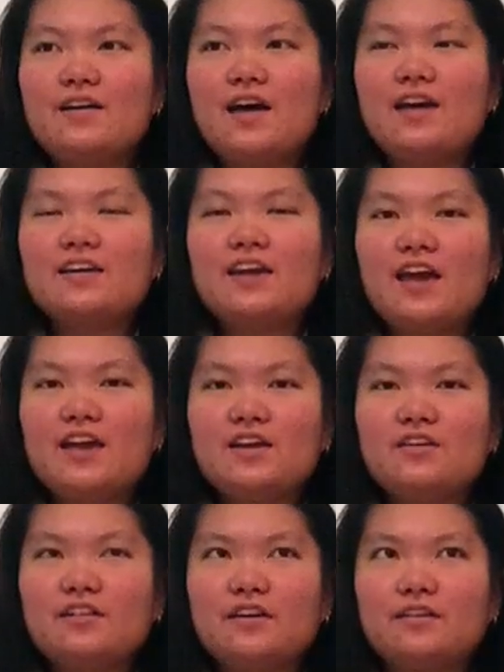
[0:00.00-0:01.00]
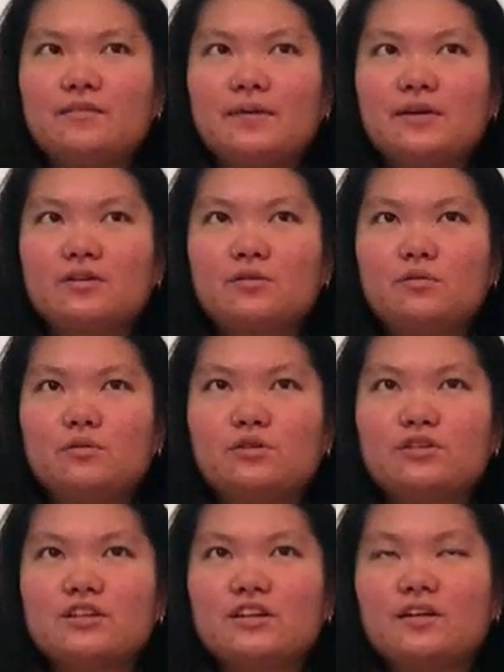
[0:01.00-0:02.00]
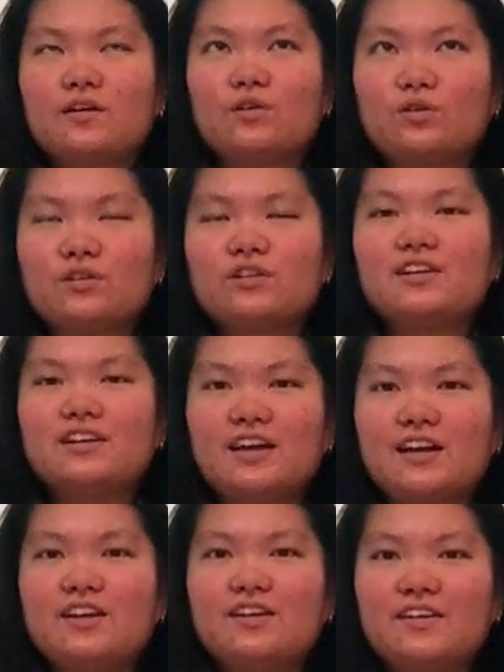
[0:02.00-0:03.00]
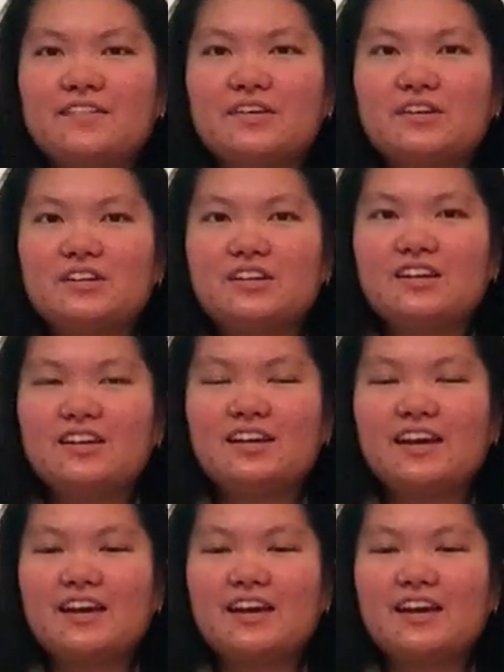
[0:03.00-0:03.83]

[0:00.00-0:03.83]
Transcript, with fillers: NKU, that's my school, Northern Kentucky University.